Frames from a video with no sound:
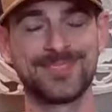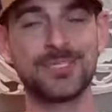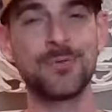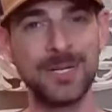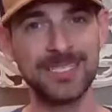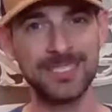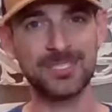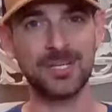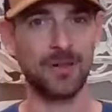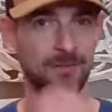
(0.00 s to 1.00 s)
So, what is the
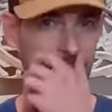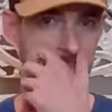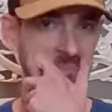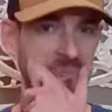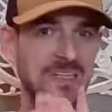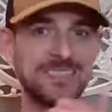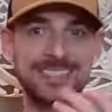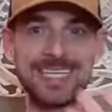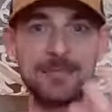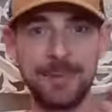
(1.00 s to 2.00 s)
solve? To
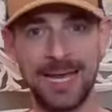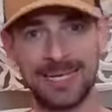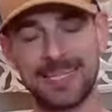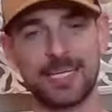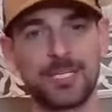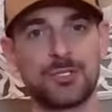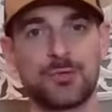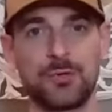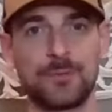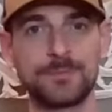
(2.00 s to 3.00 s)
take back that
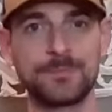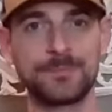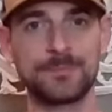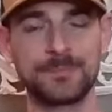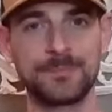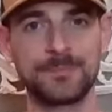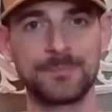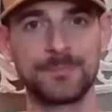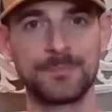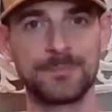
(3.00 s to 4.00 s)
control.
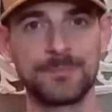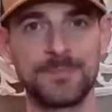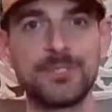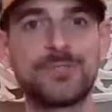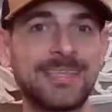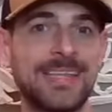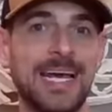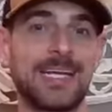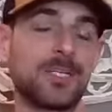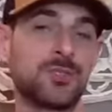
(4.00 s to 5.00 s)
You take
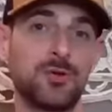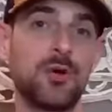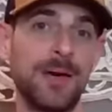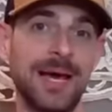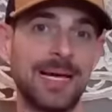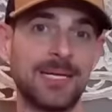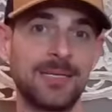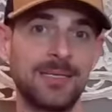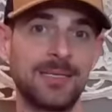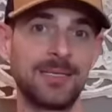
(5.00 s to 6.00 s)
that control back
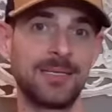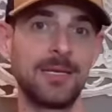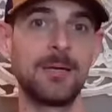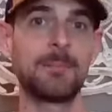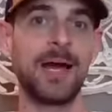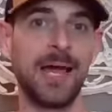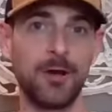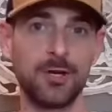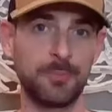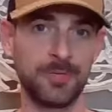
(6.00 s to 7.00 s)
by
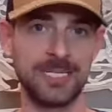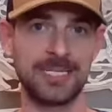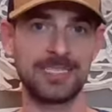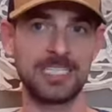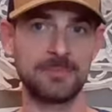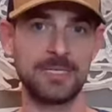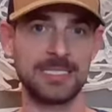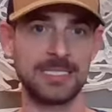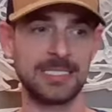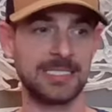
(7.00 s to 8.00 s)
how you're presenting this
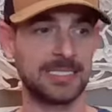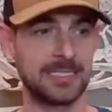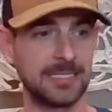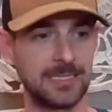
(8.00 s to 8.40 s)
business.